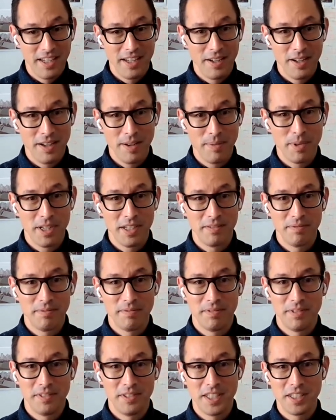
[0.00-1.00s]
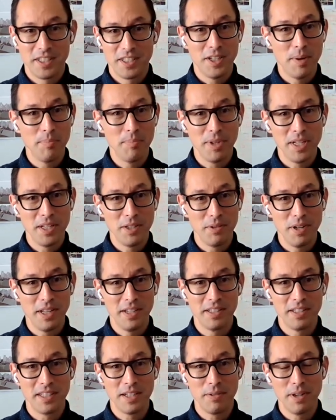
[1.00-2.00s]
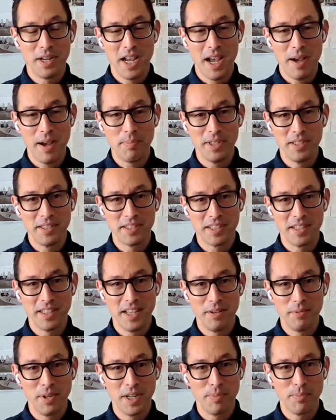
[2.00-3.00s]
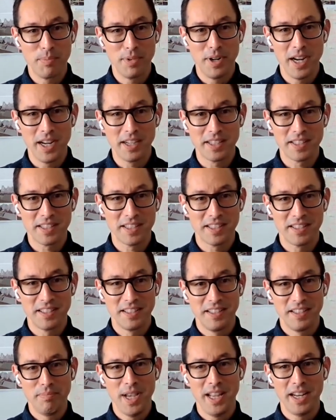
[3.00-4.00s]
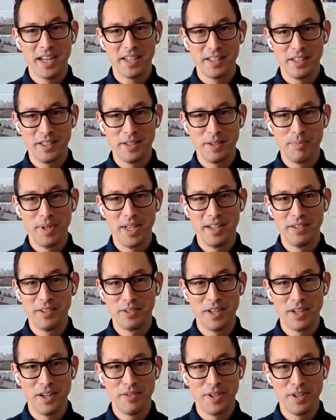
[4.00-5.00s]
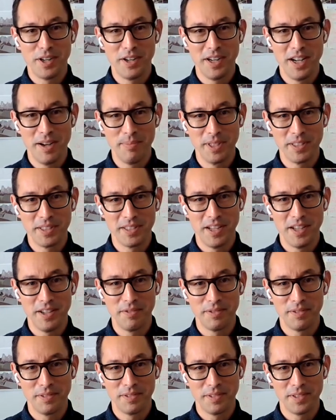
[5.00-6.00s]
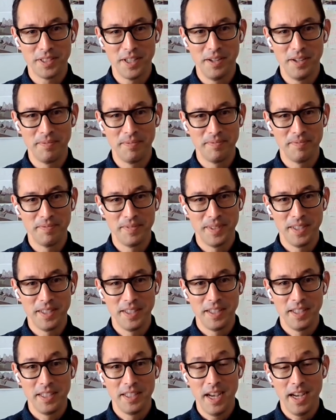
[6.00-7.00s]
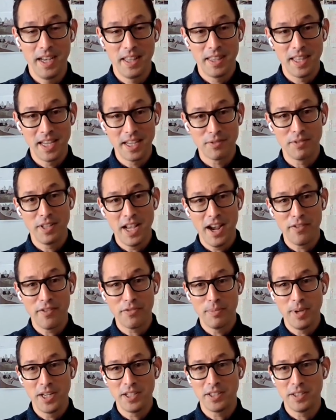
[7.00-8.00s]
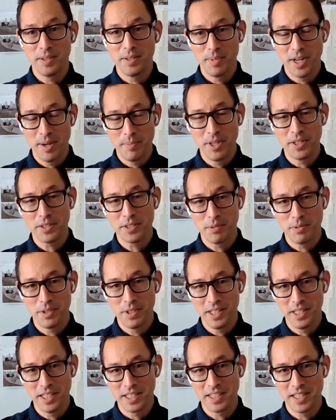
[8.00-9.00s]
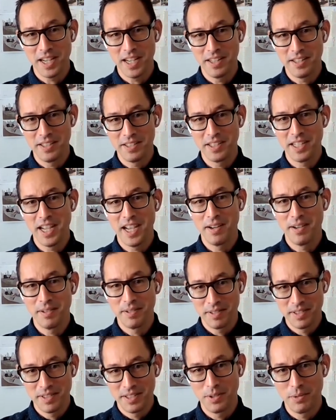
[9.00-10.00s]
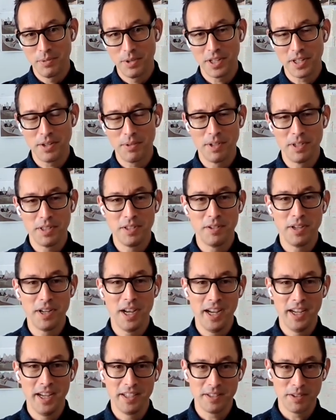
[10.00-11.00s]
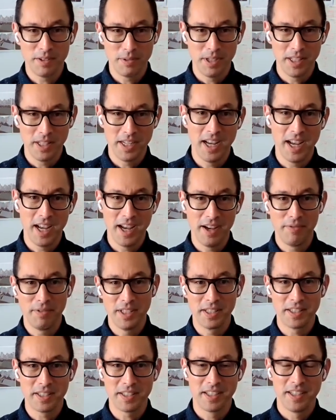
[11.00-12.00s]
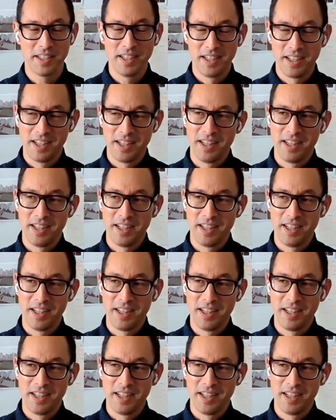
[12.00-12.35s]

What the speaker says: I'm going to just jump into it and see what happens. And then when it breaks, panic a little bit or try to figure it out myself. So yeah, thanks for the affirmation, but I'm also really excited to get into working with you guys to really have this